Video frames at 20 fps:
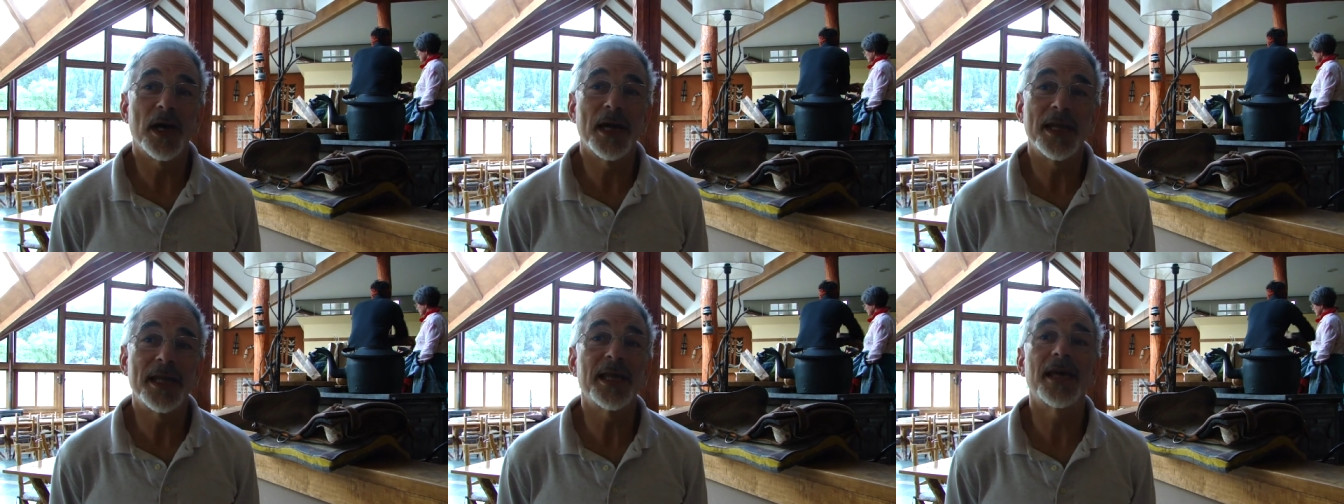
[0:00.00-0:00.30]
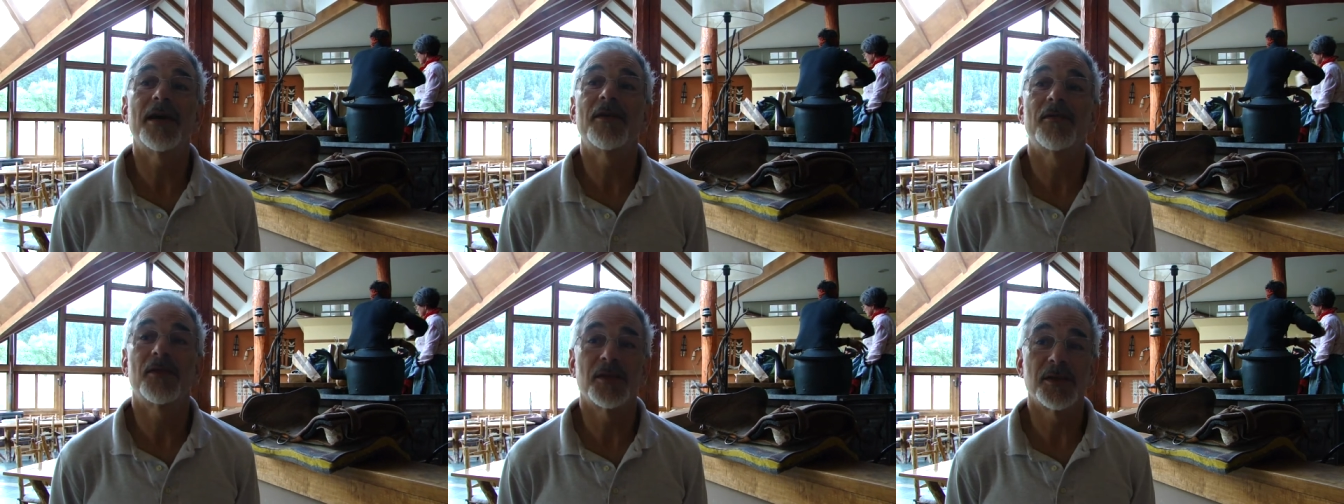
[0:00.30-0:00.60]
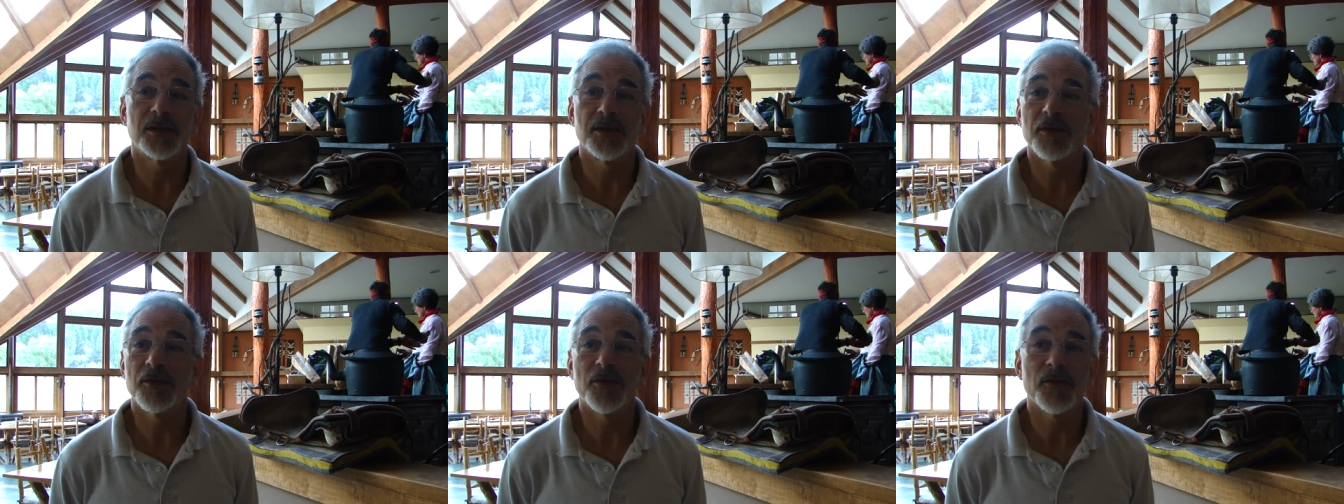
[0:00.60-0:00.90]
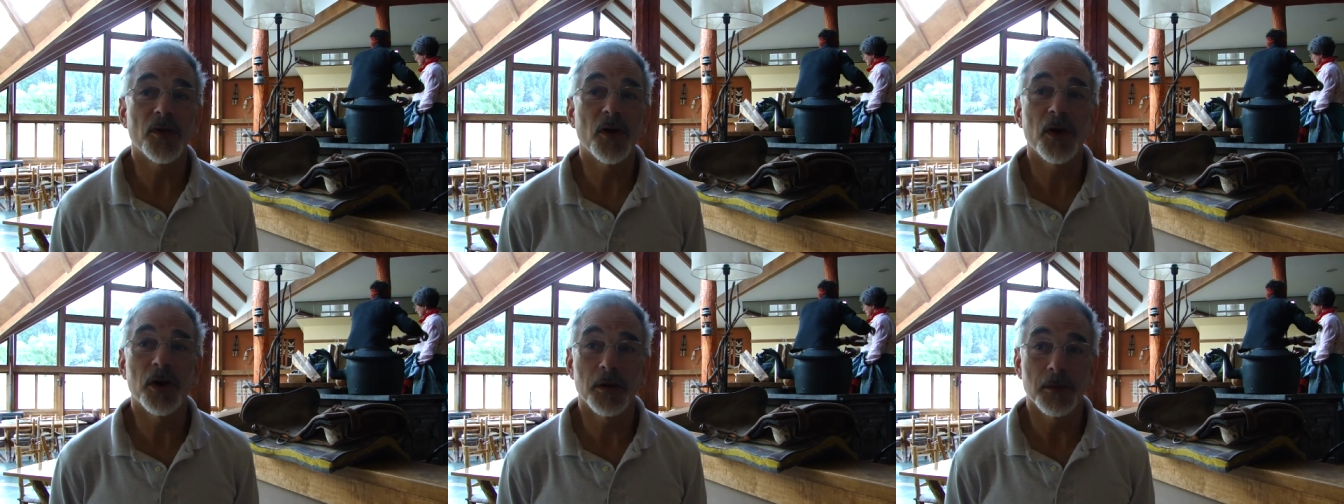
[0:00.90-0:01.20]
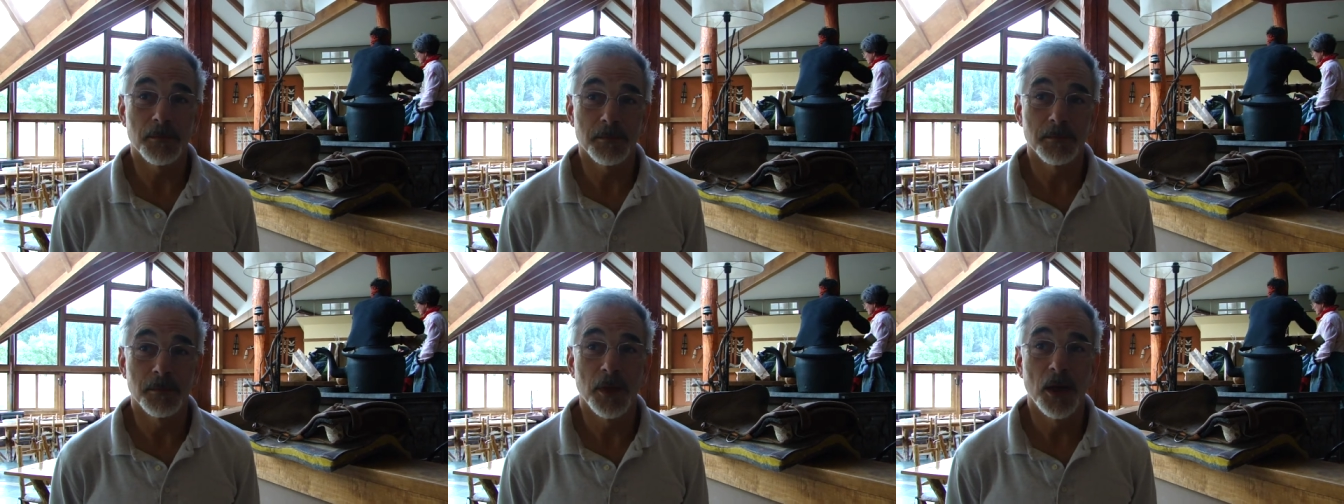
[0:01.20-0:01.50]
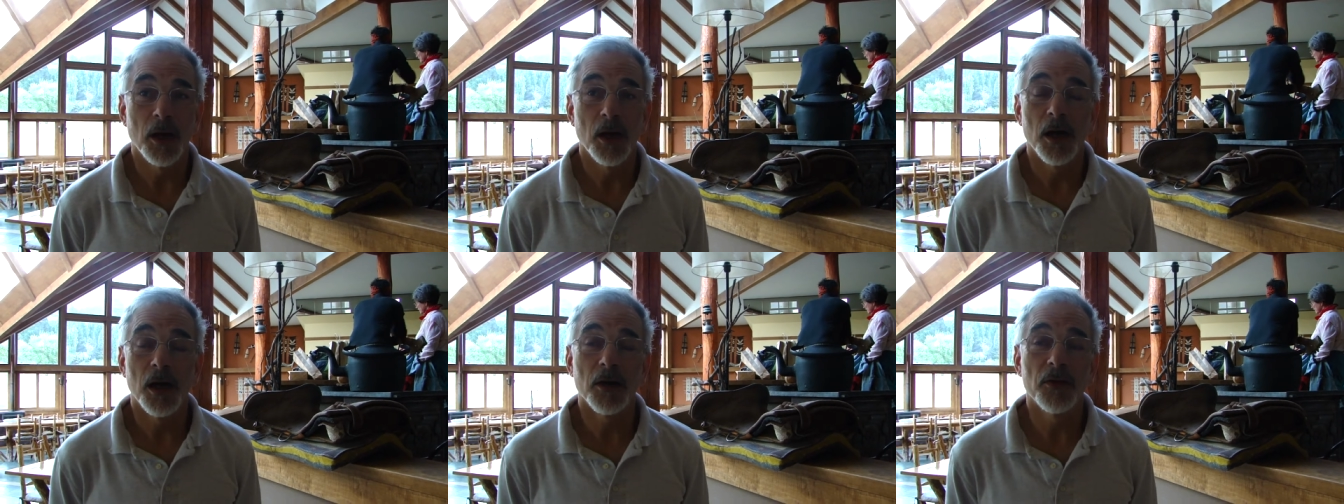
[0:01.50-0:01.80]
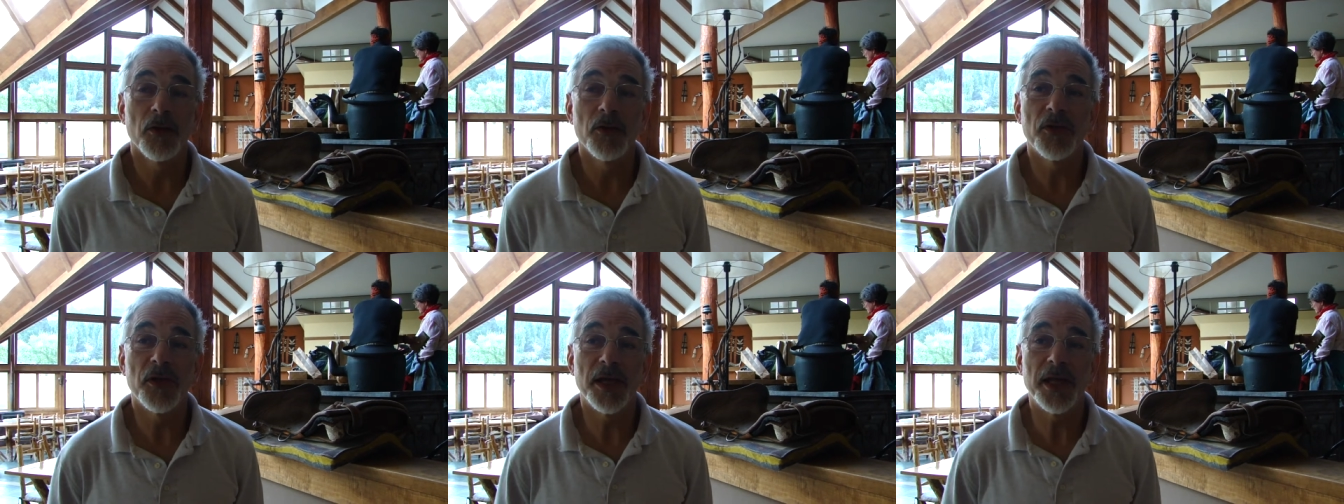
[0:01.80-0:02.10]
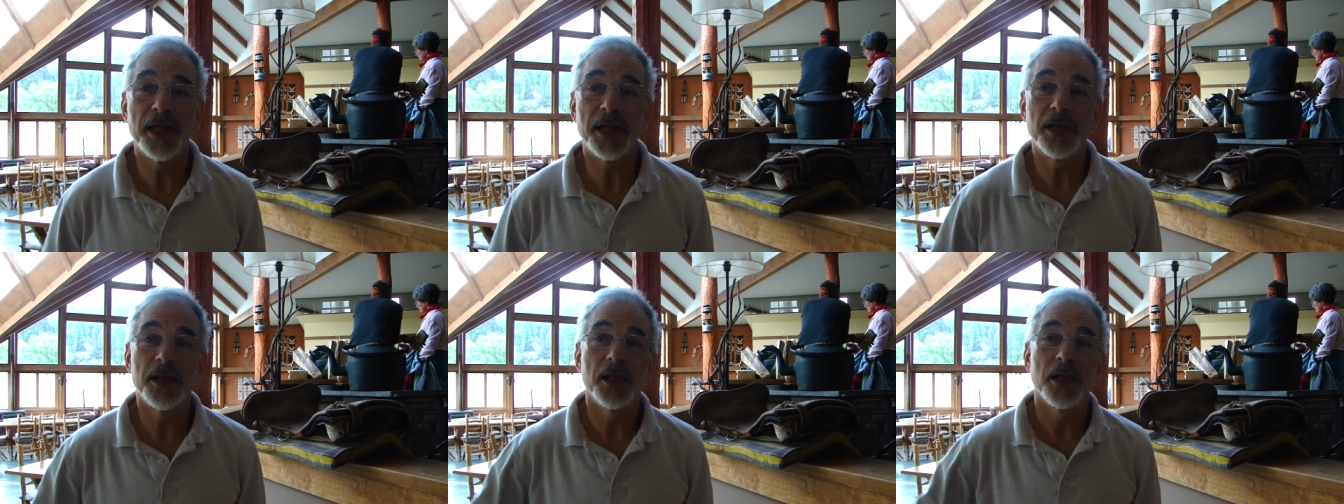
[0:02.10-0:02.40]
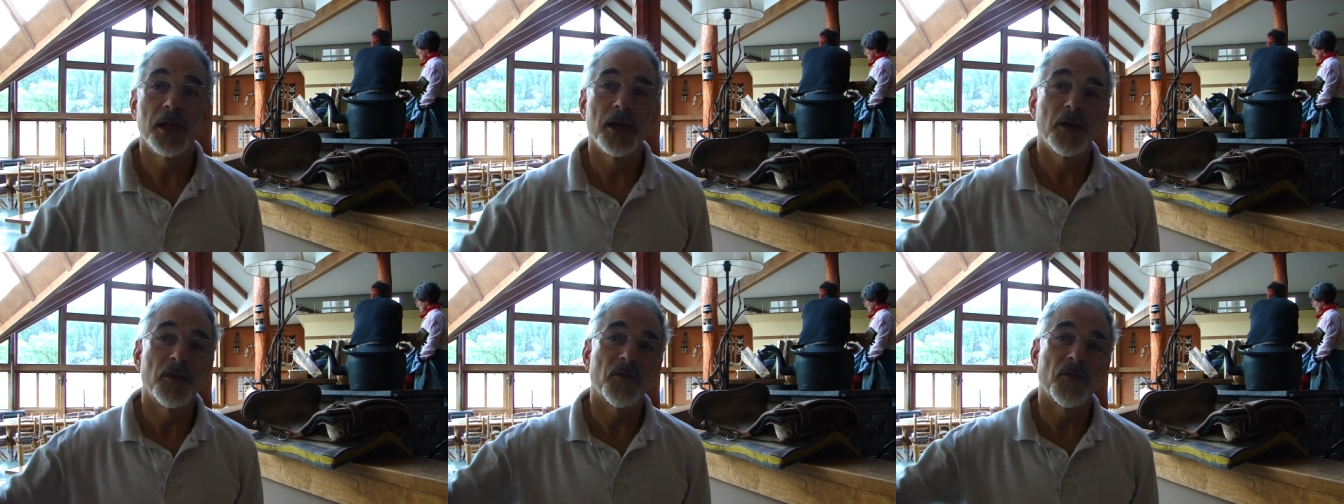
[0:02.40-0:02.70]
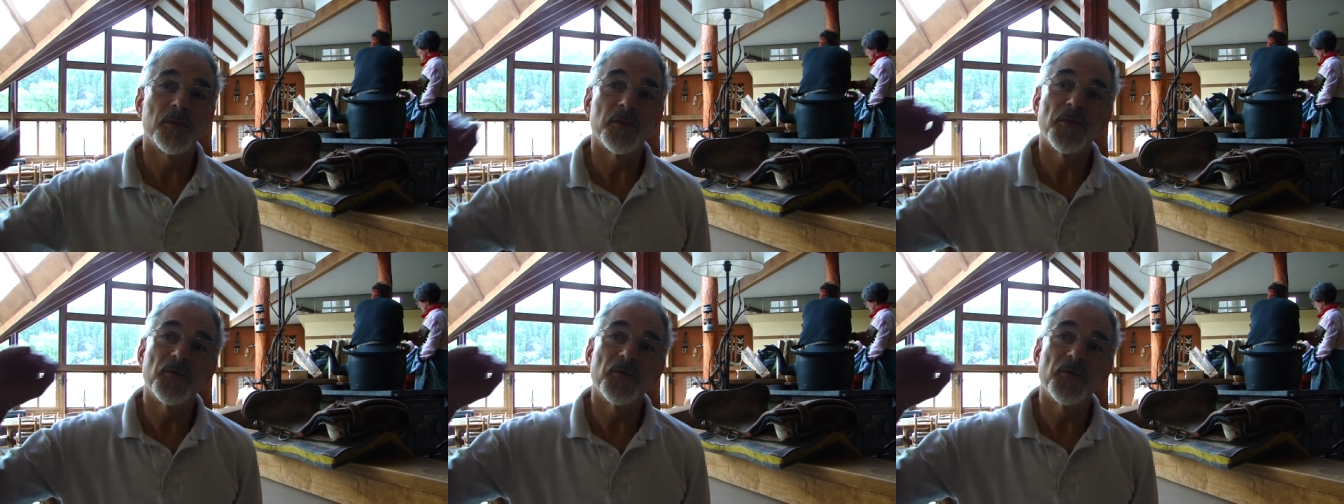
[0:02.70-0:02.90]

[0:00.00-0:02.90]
any evidence of the fire, other than from the